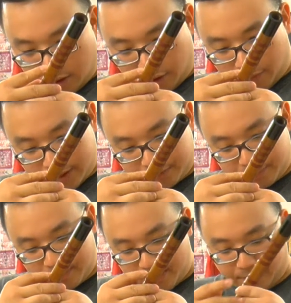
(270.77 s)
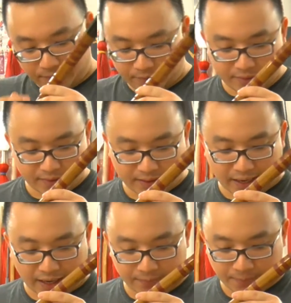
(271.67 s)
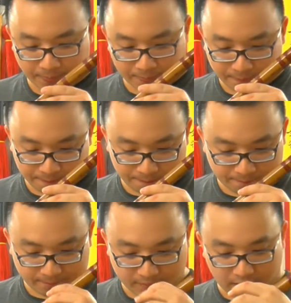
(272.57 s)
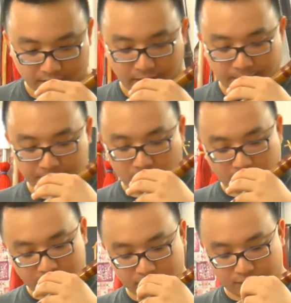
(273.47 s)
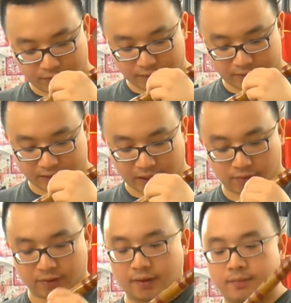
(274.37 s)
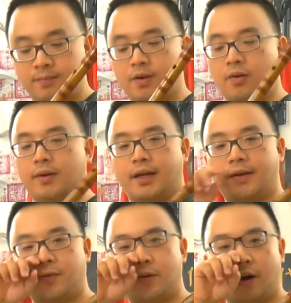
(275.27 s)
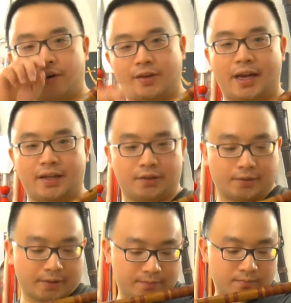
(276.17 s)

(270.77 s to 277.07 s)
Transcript: Always remember that a demo is good sounding only if you know how to handle it.